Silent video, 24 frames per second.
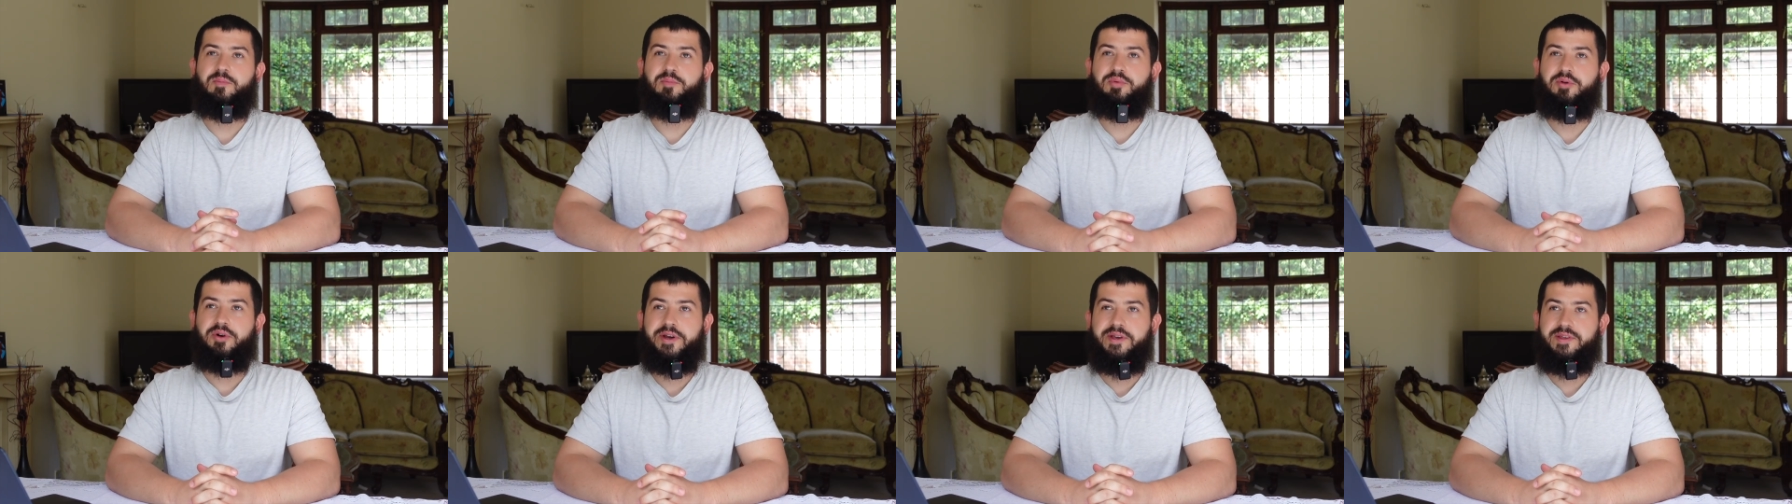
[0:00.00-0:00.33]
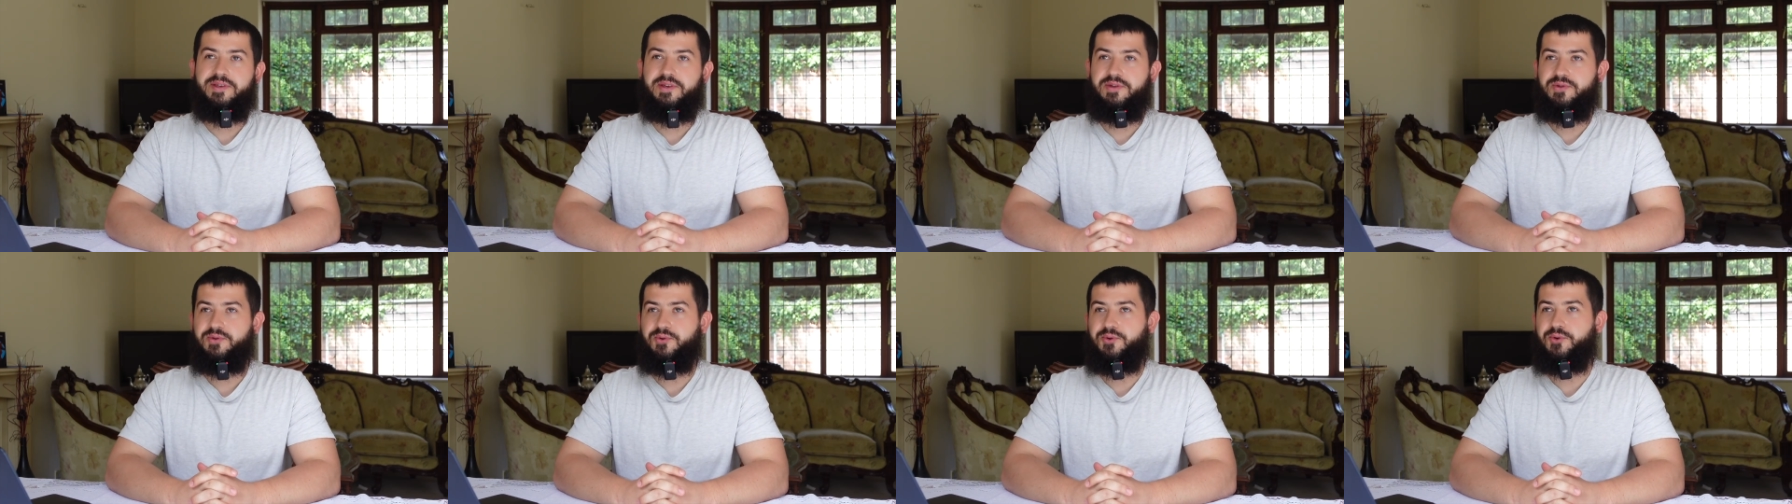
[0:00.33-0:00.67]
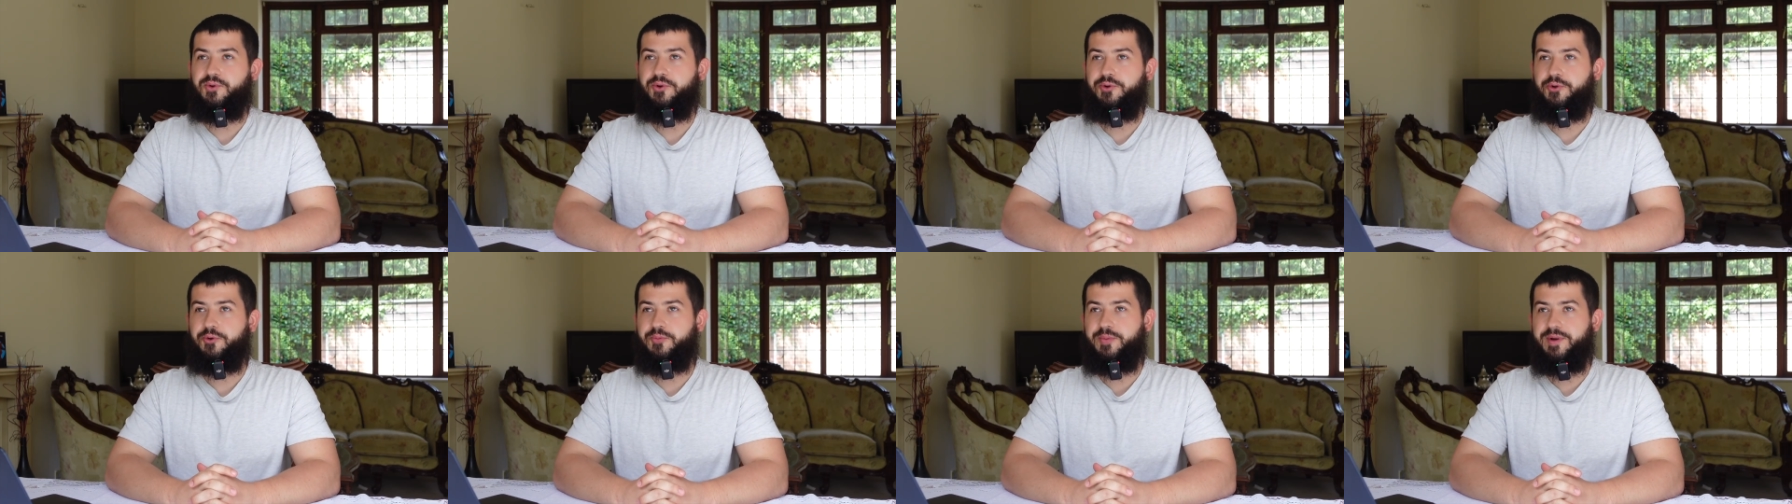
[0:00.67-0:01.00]
prices at
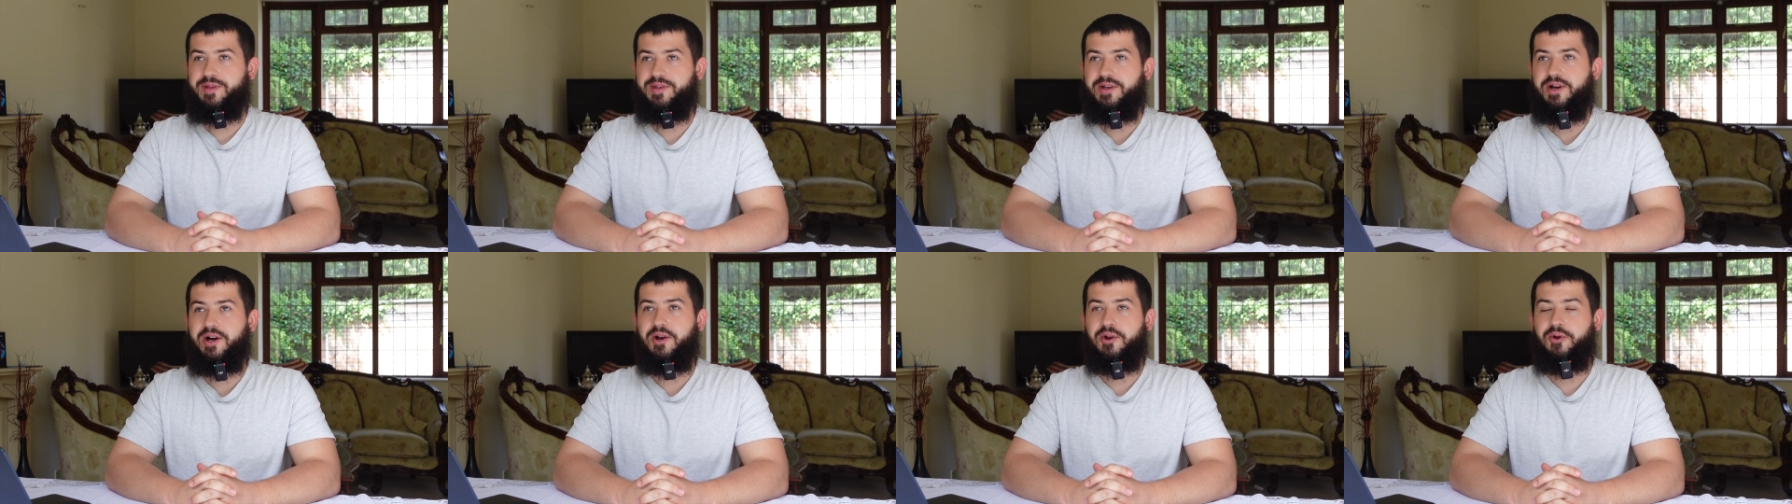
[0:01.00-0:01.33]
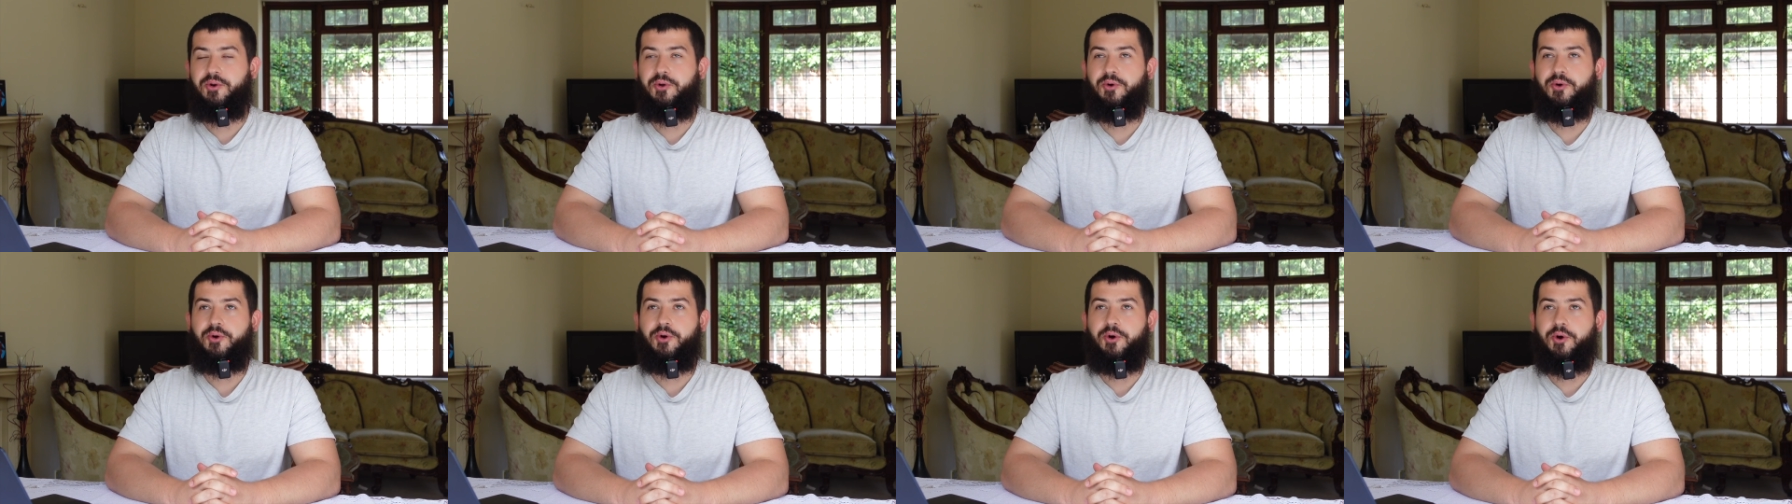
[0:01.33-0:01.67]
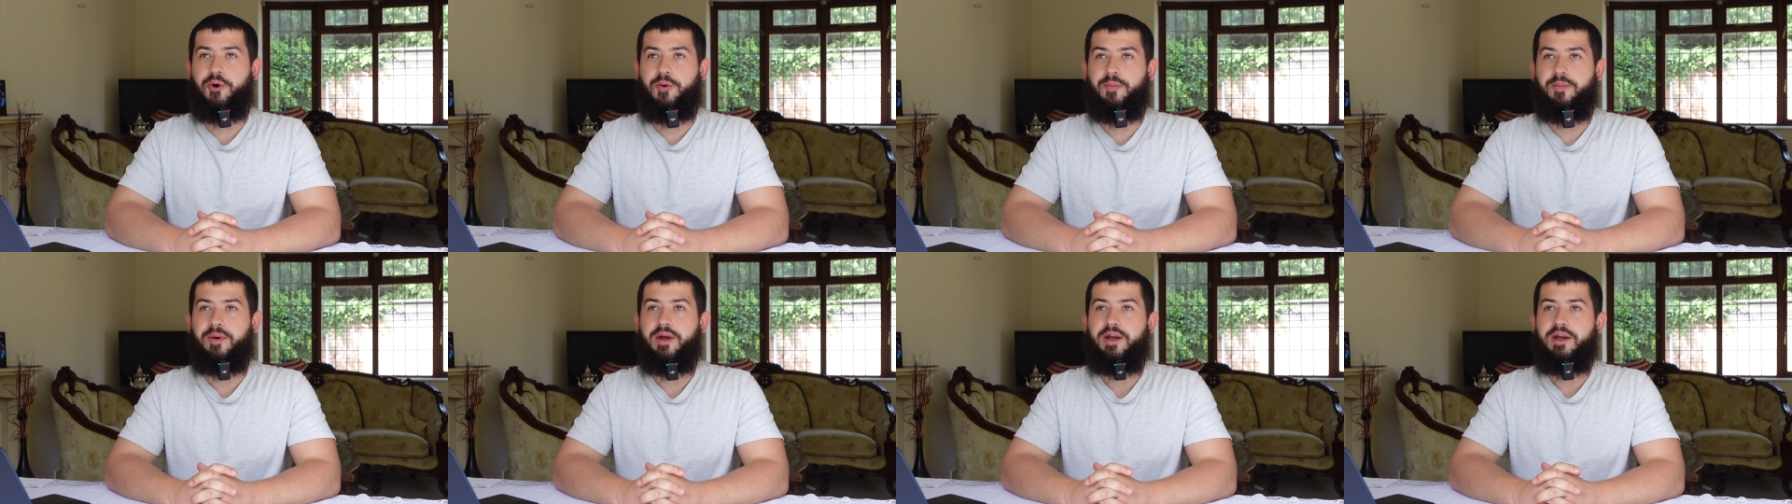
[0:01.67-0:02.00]

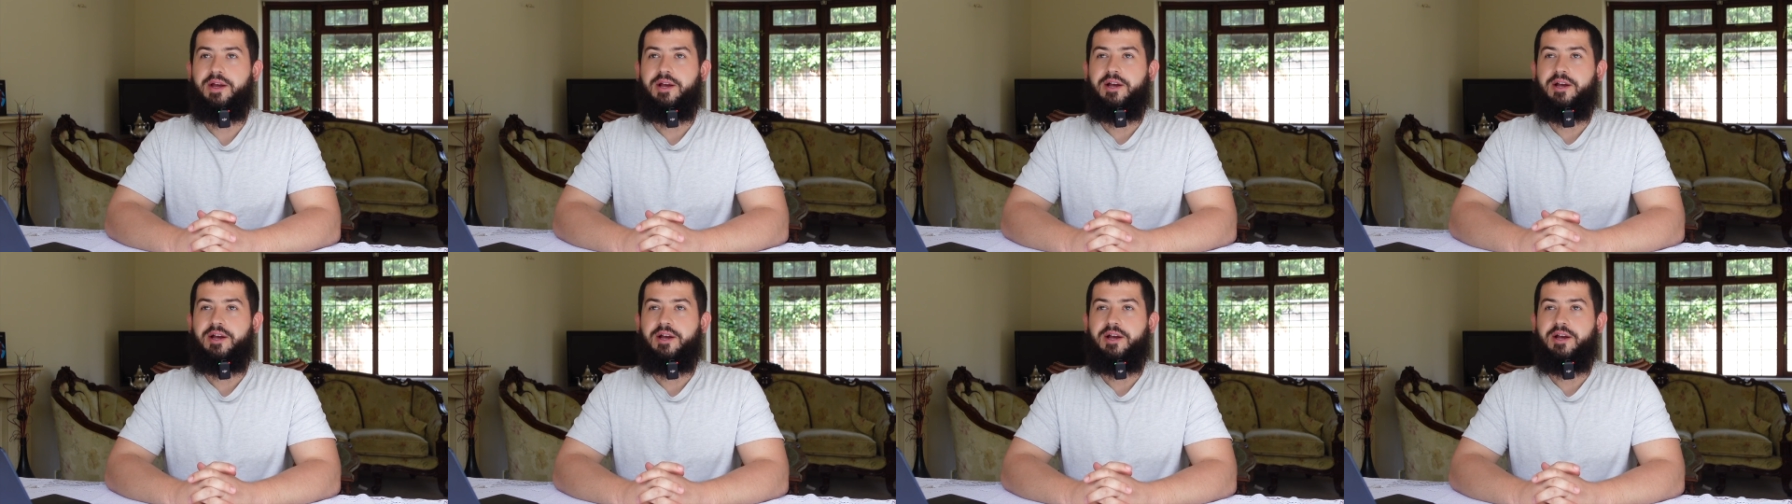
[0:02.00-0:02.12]
hooyomataalo.com,